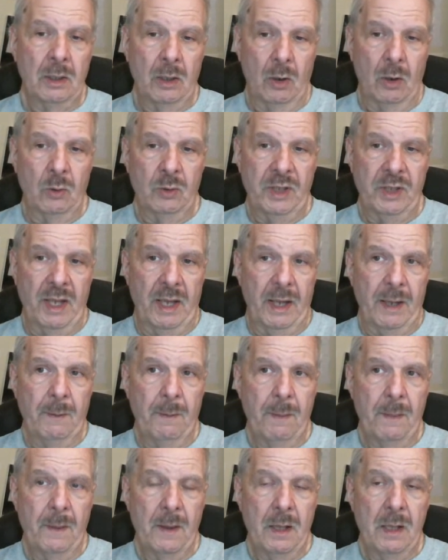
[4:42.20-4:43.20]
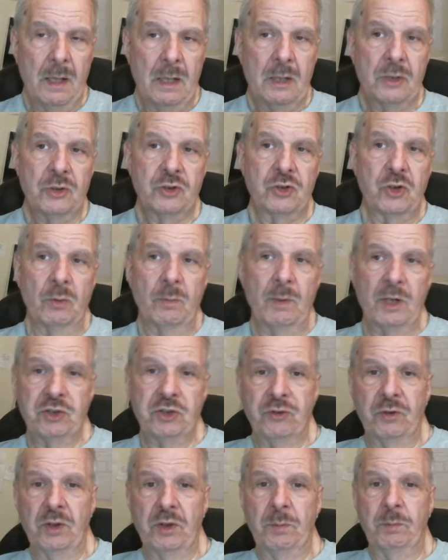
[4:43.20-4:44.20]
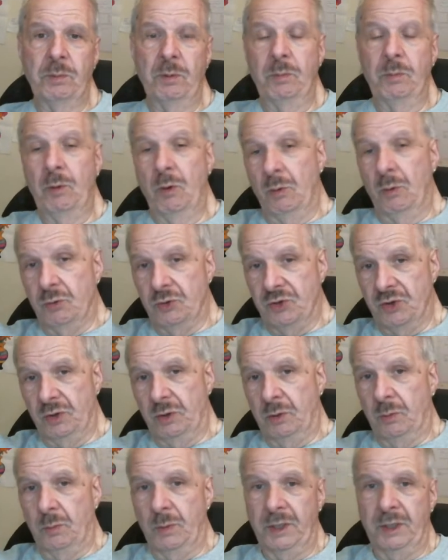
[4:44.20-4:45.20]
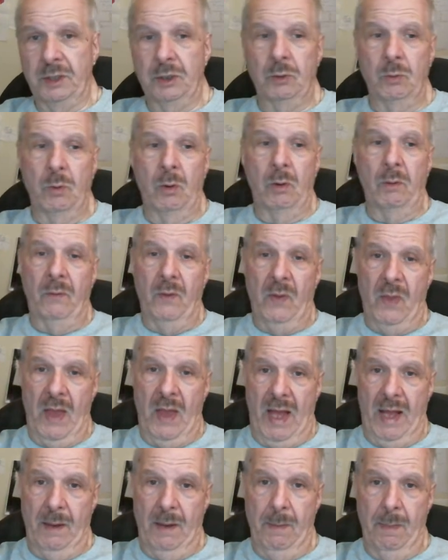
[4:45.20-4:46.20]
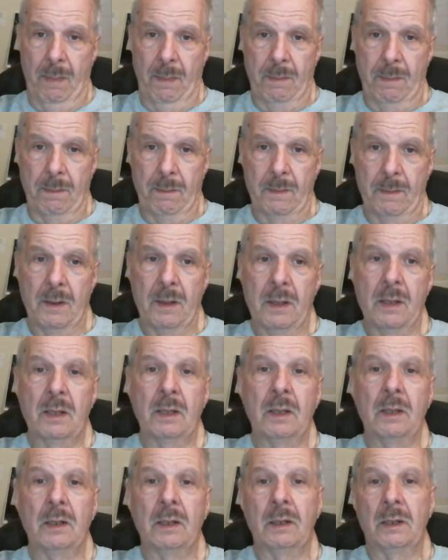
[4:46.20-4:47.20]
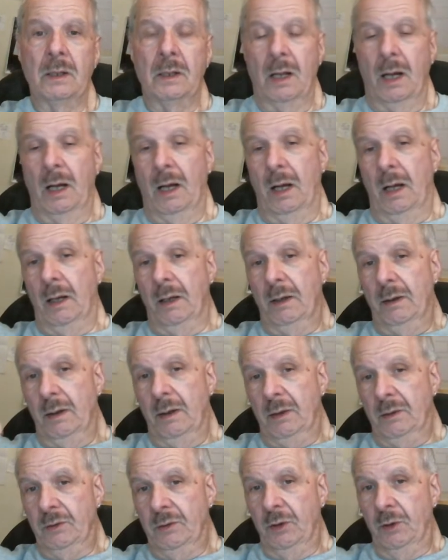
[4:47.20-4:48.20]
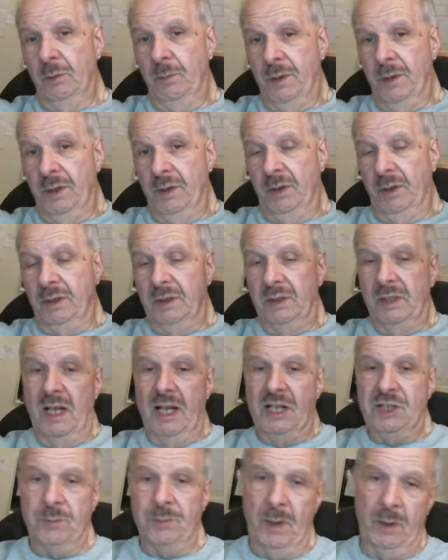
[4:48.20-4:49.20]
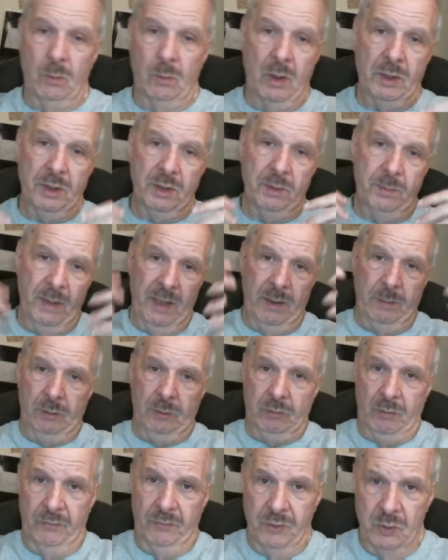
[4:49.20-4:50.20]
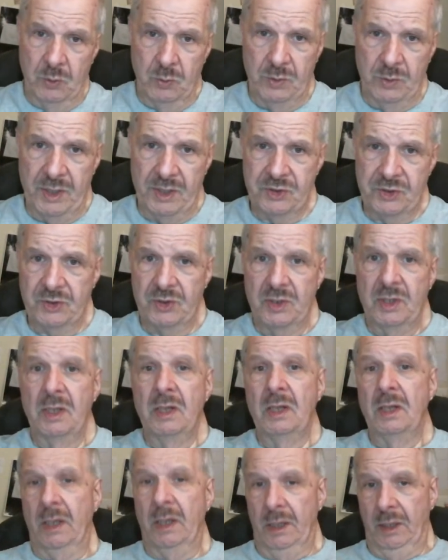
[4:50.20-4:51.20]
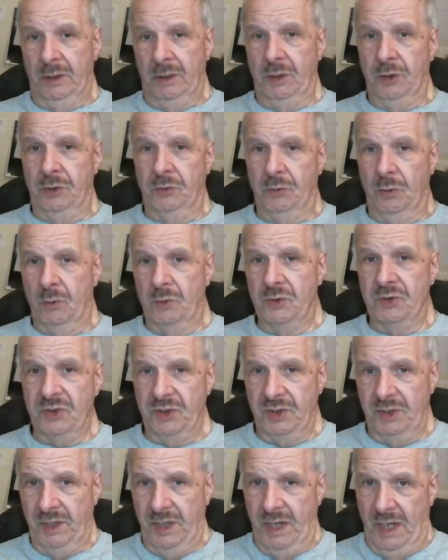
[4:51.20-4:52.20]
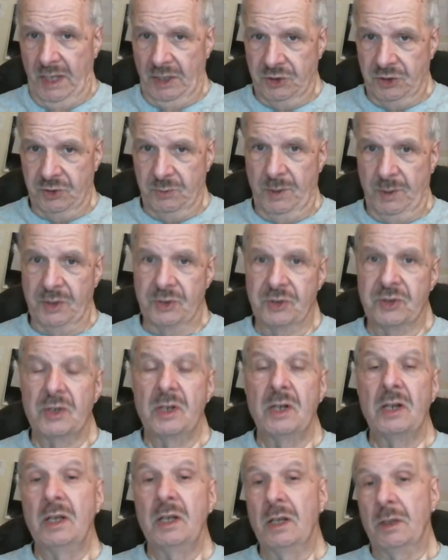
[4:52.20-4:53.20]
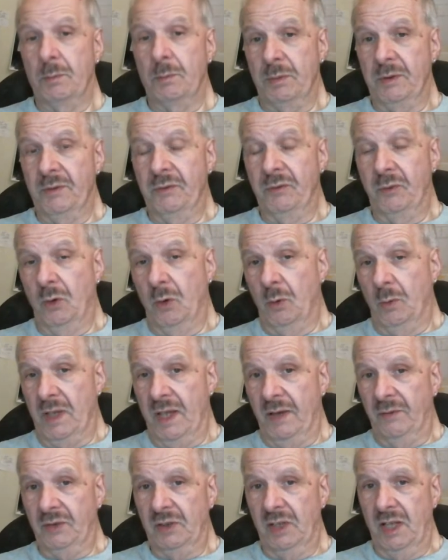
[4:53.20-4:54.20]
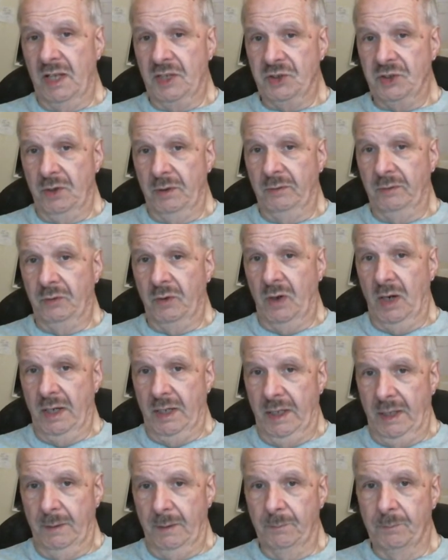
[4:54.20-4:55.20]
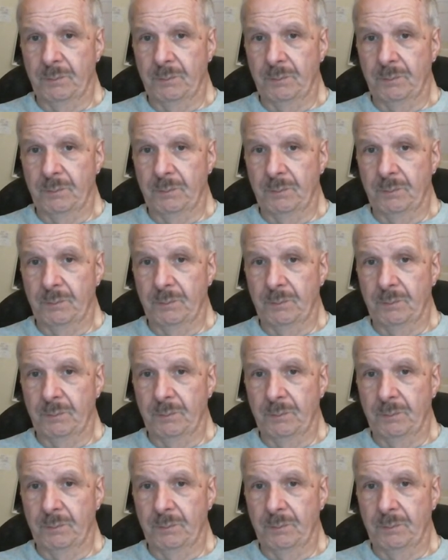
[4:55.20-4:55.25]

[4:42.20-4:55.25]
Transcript: Okay, so much for the proposal, and we can go over that a little bit in class, but I want you to be able to review this, and I'm going to throw this in announcements before we have class on Friday.